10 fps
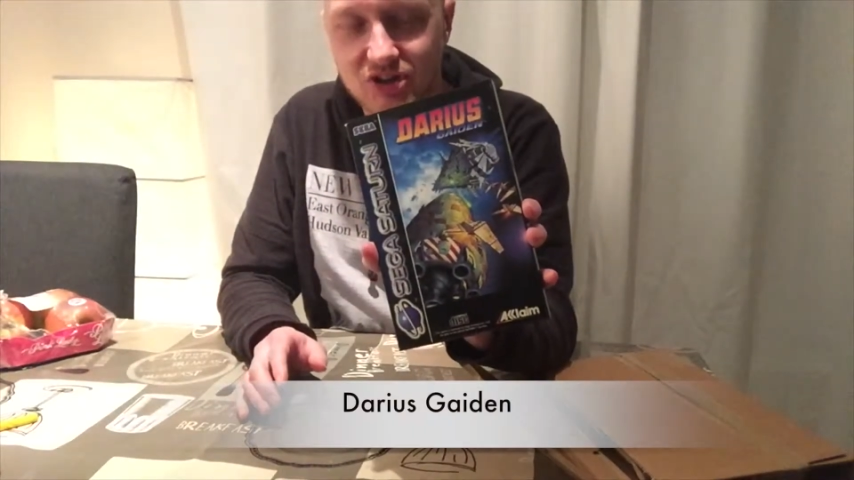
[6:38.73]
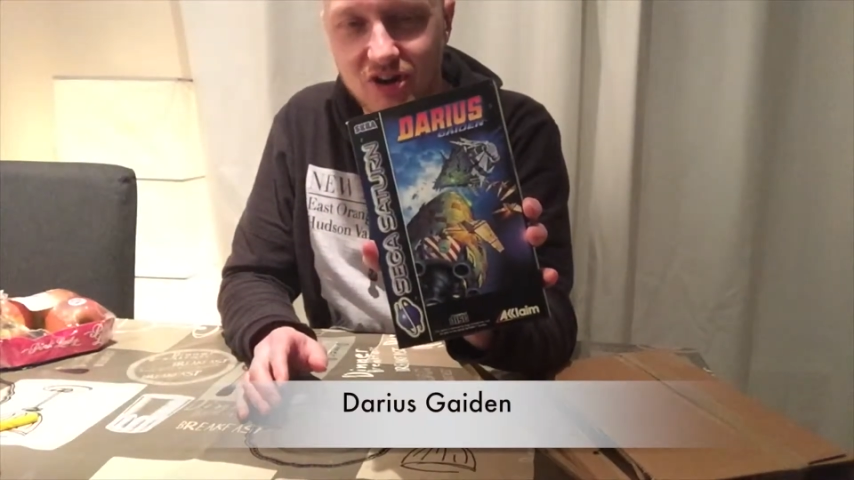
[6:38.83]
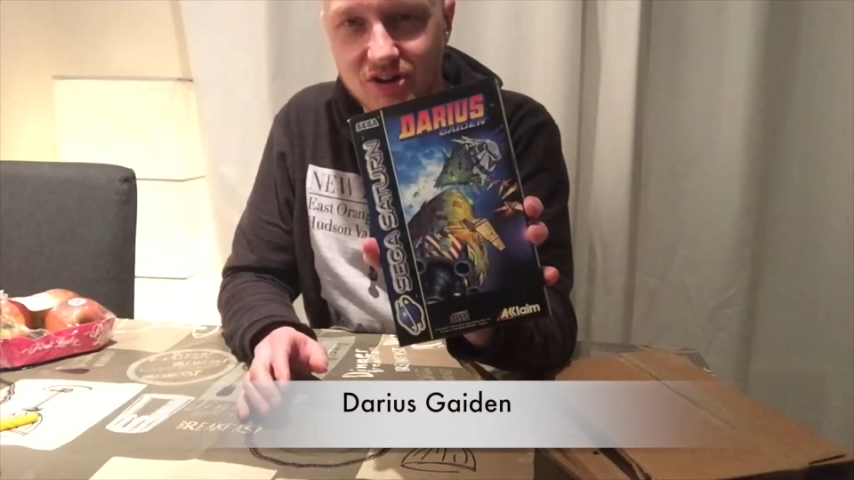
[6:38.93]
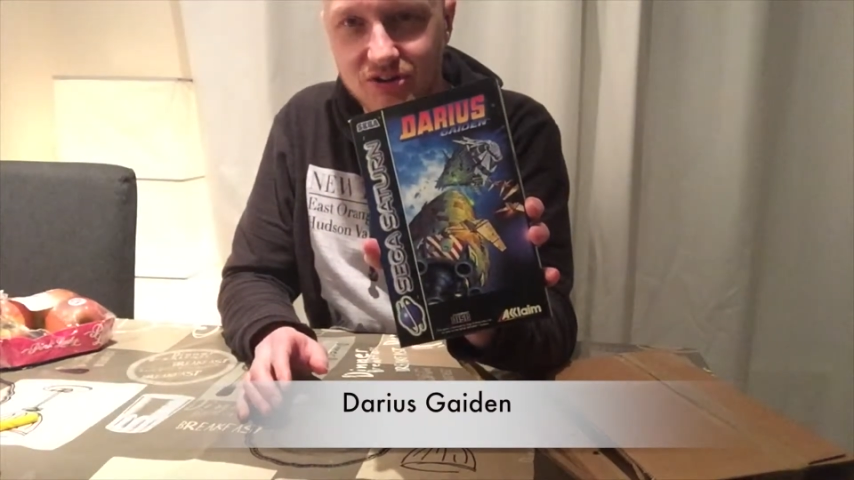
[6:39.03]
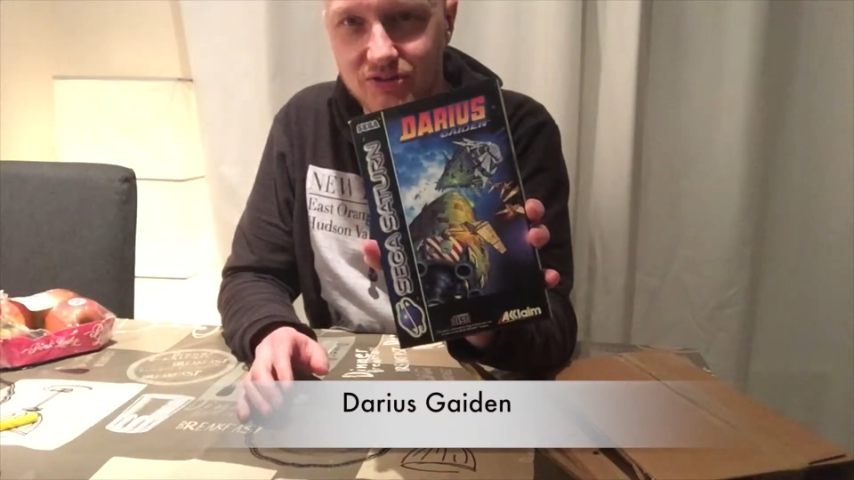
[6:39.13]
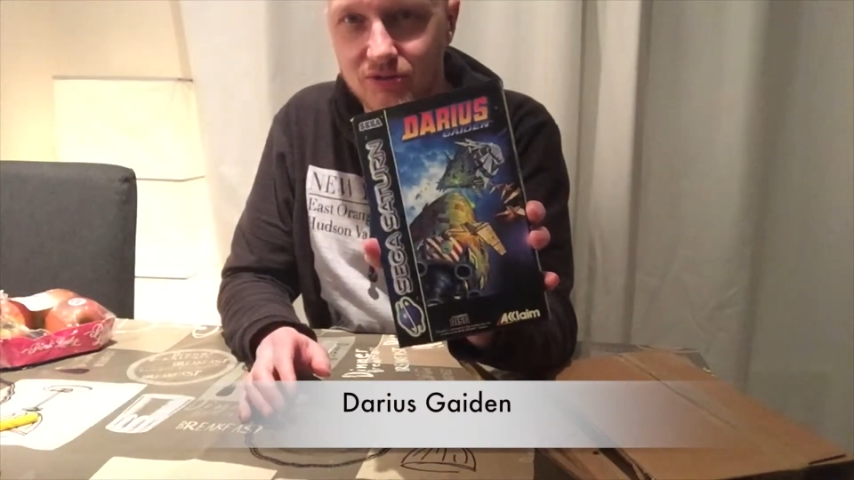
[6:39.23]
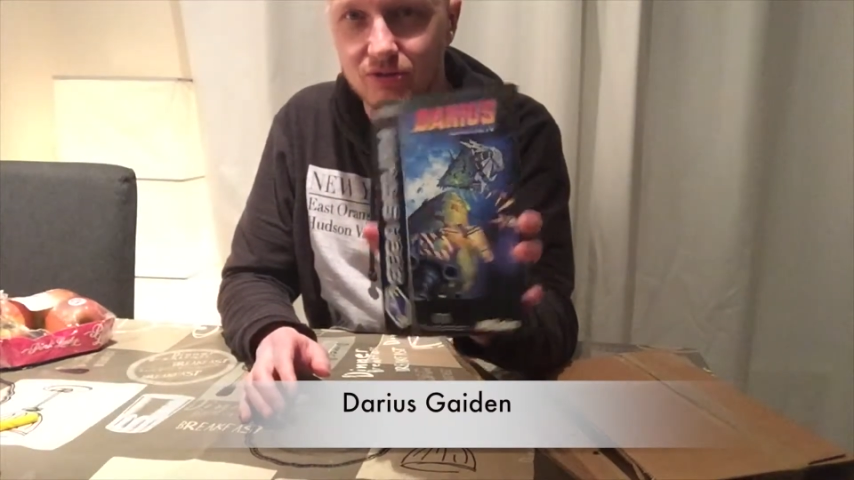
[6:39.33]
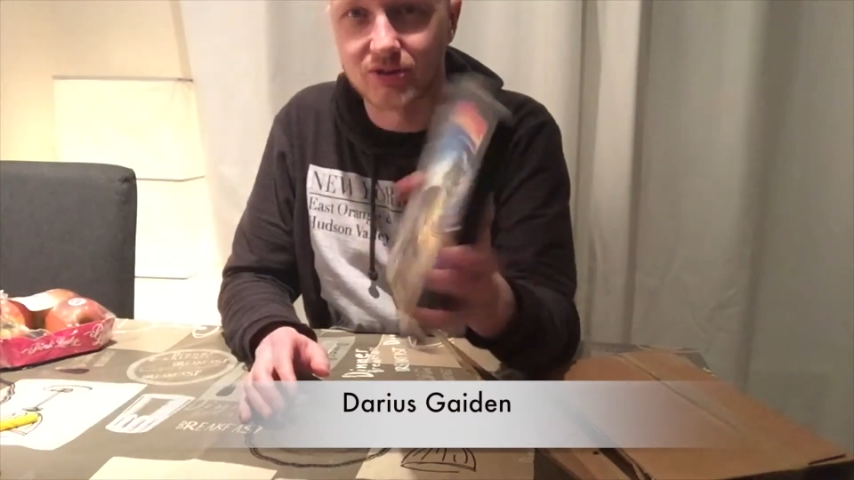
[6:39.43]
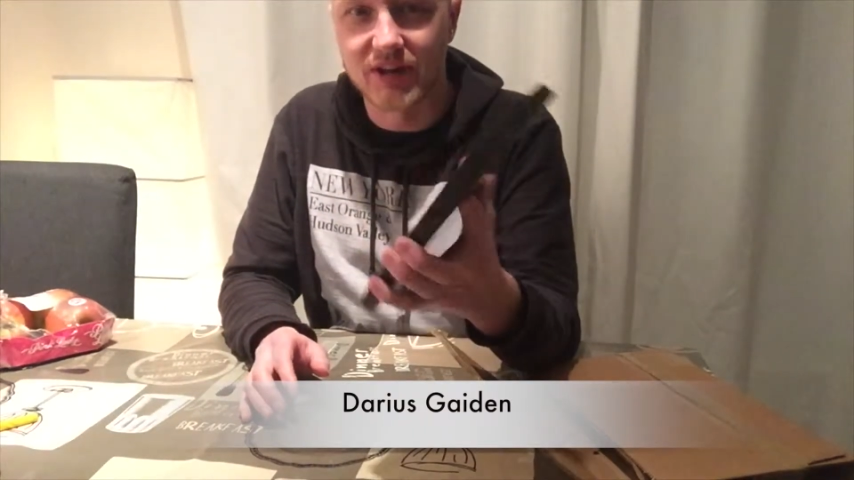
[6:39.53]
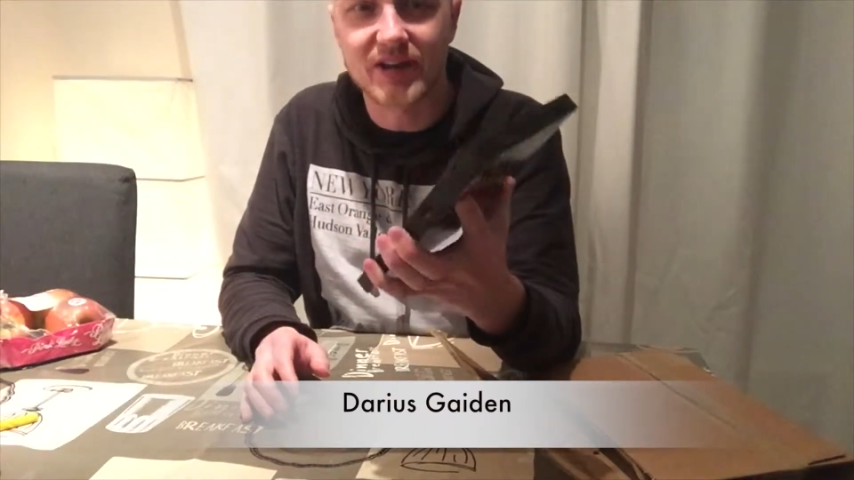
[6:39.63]
Garden
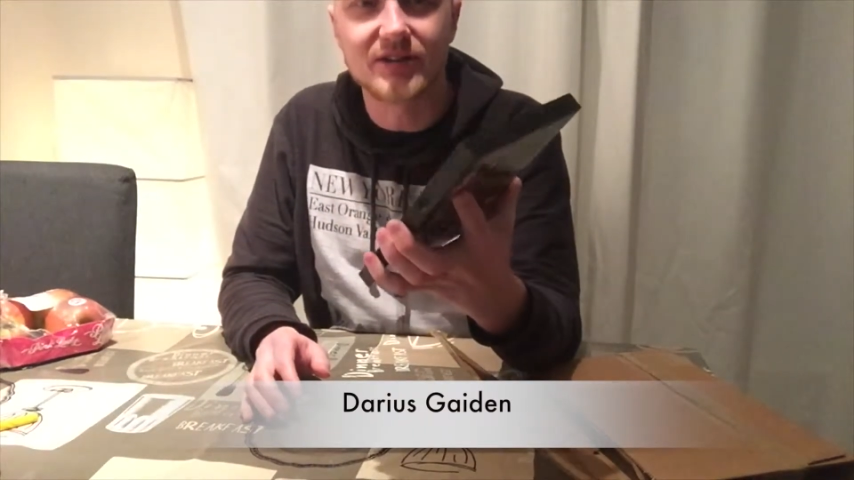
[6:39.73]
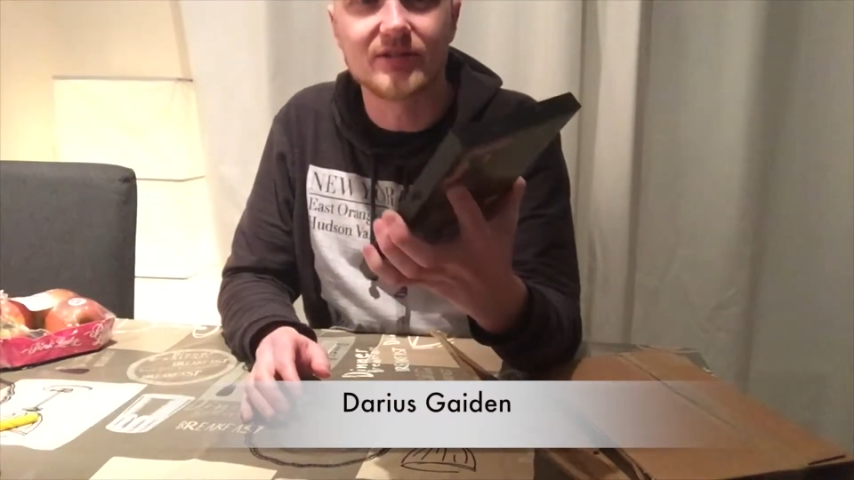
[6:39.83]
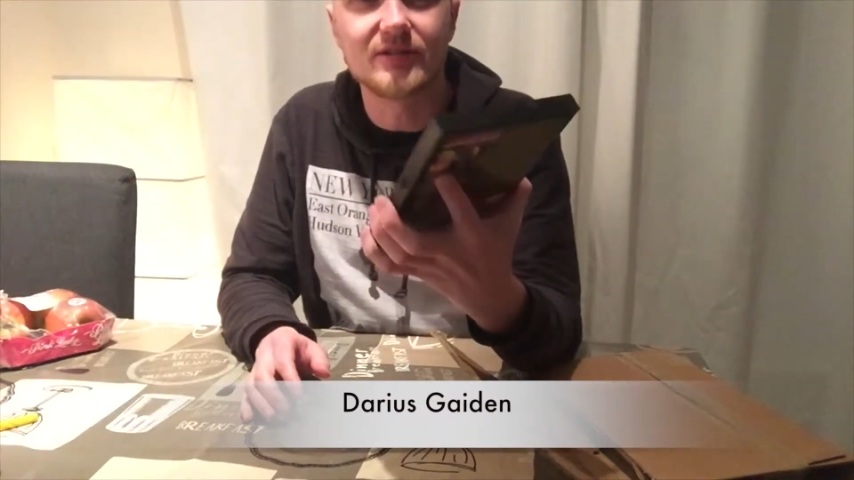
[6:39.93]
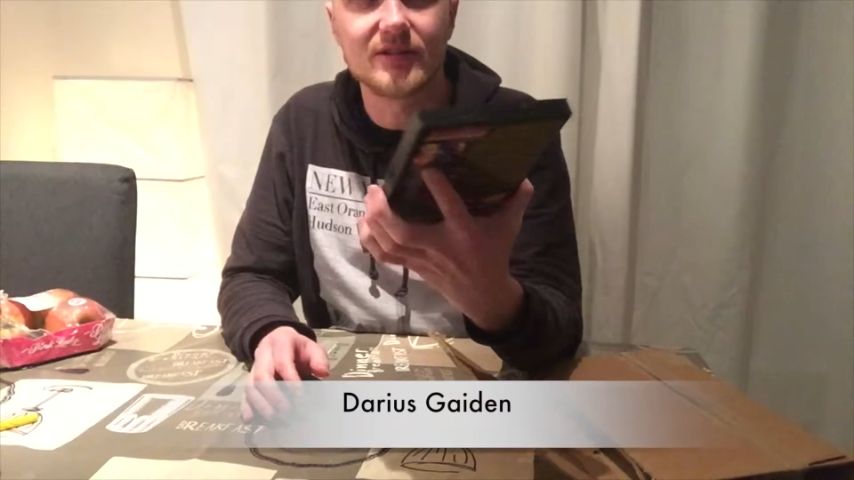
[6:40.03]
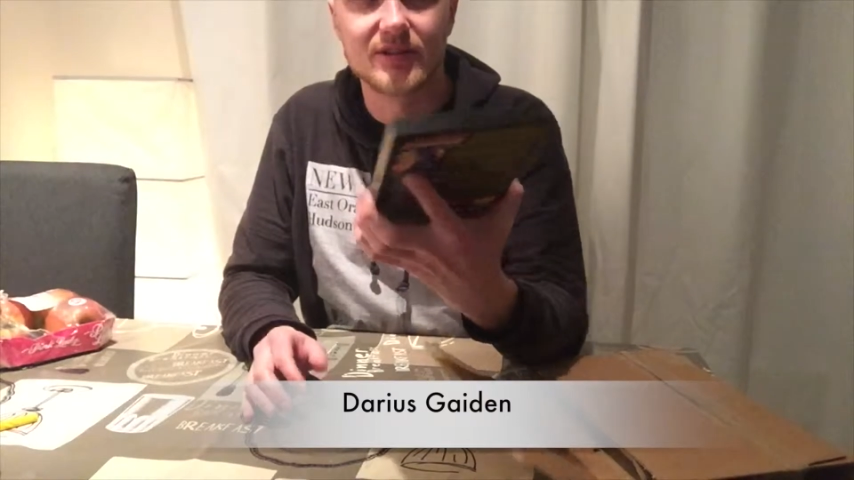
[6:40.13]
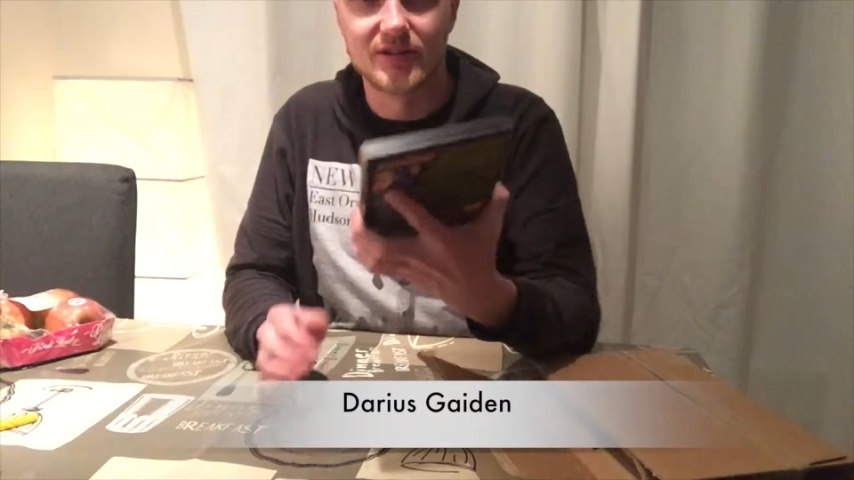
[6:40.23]
or Gaiden.